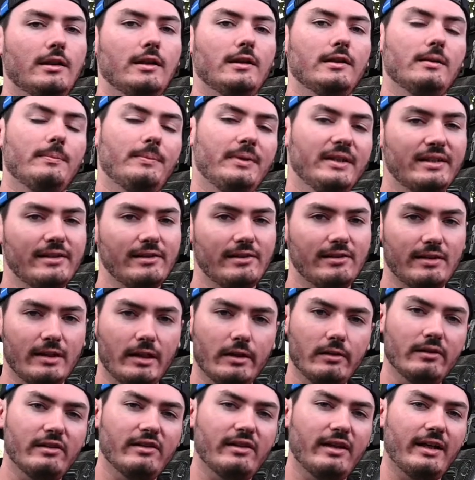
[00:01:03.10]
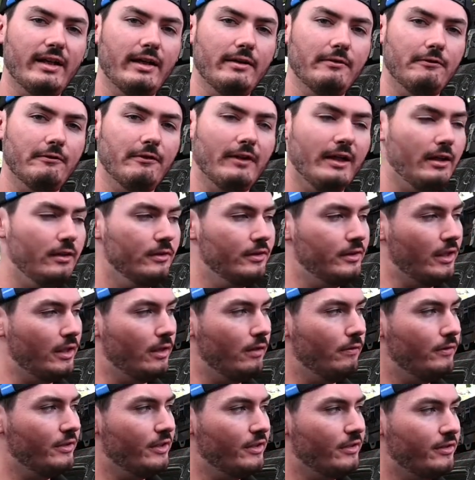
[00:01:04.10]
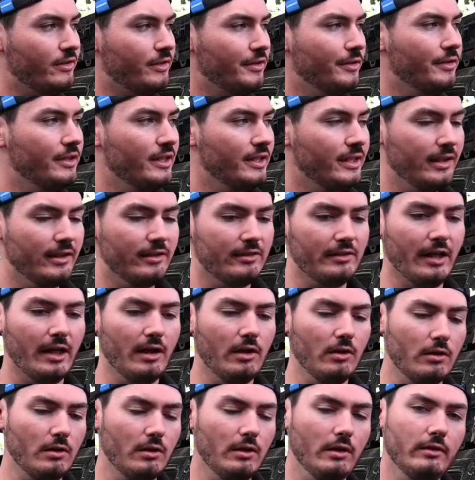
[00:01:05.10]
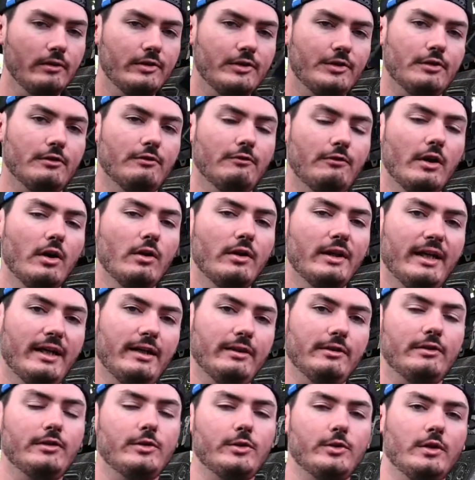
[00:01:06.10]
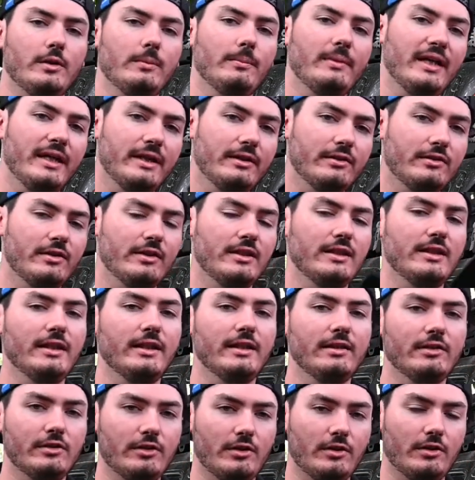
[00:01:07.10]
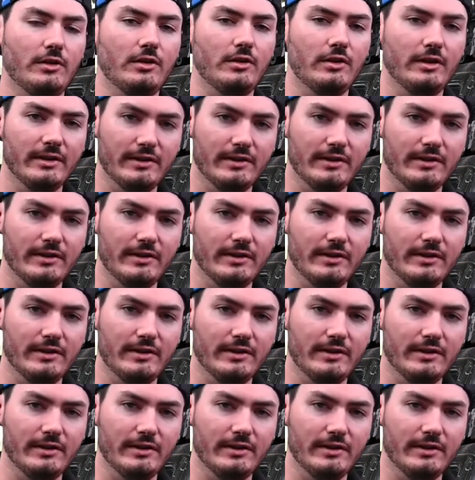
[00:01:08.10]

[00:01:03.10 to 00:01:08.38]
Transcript: The biggest downside I've found of this unit is how close your phone has to remain to the internal